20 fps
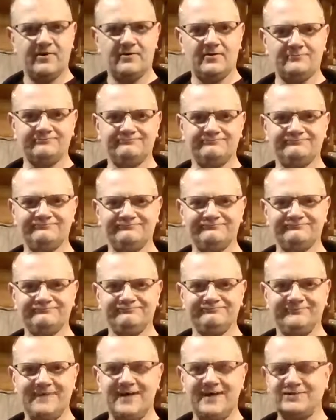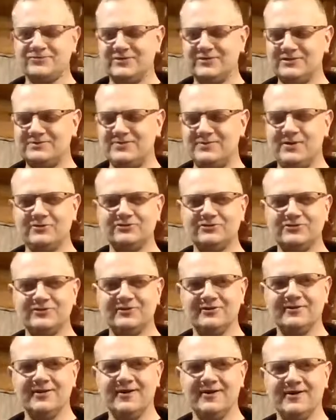So that's what it's
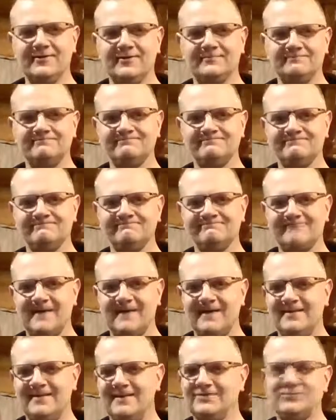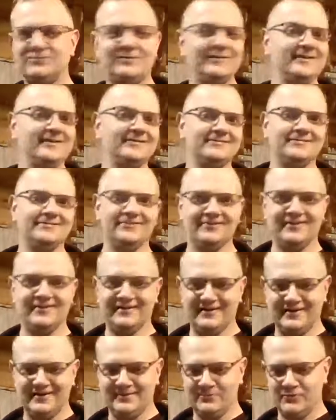supposed to look like. That's what it doesn't
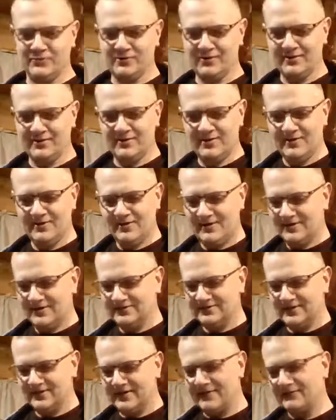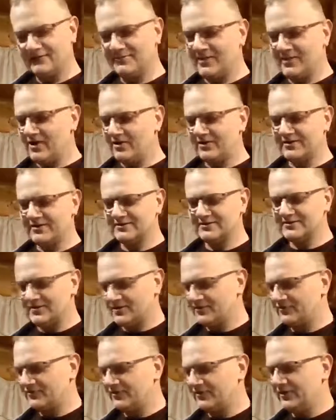look like anymore. So that was my
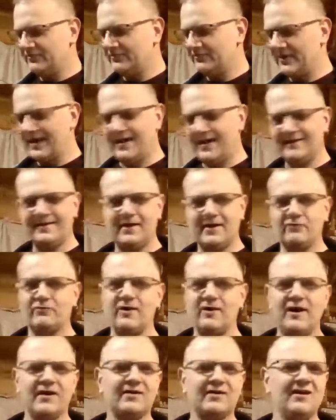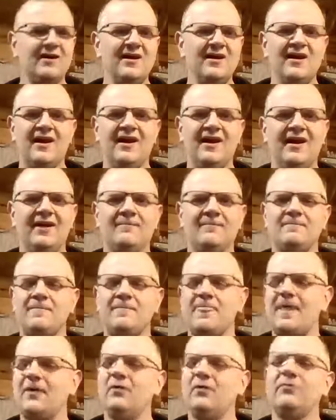Arkansas trip. I had that wreck,
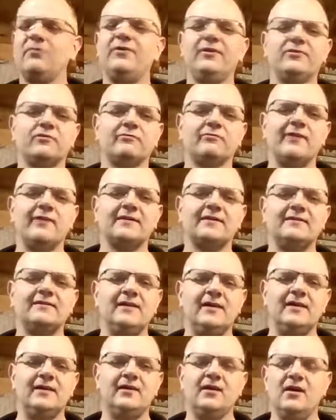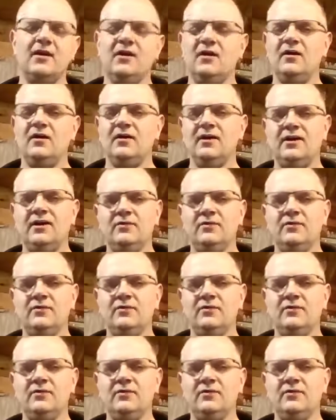and I don't think the wreck did it.